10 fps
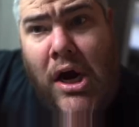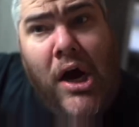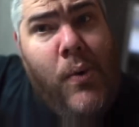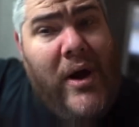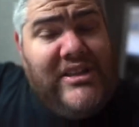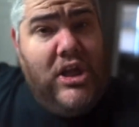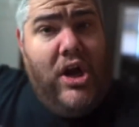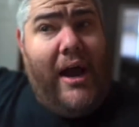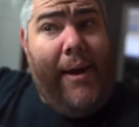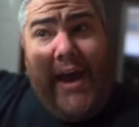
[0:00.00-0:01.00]
Why does it
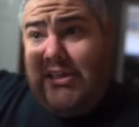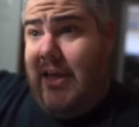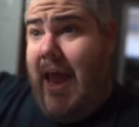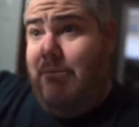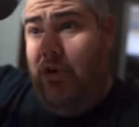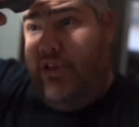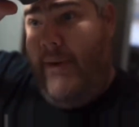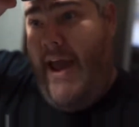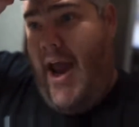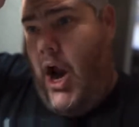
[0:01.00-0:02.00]
look like I actually am
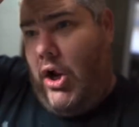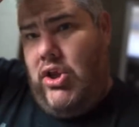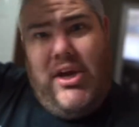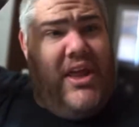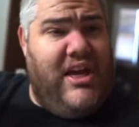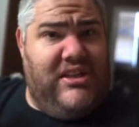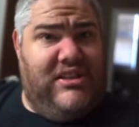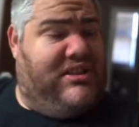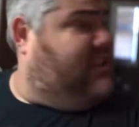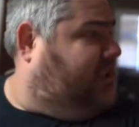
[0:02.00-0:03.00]
losing my hair? Look at
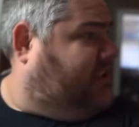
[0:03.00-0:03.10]
this.